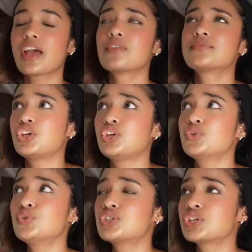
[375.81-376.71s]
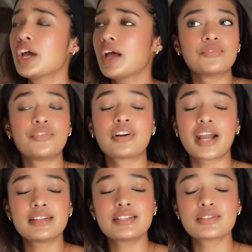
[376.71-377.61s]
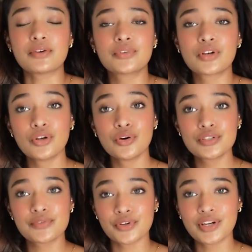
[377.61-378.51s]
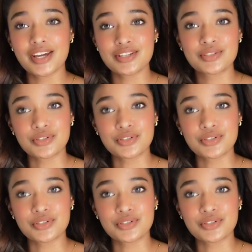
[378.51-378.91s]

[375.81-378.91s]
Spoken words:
They have such a huge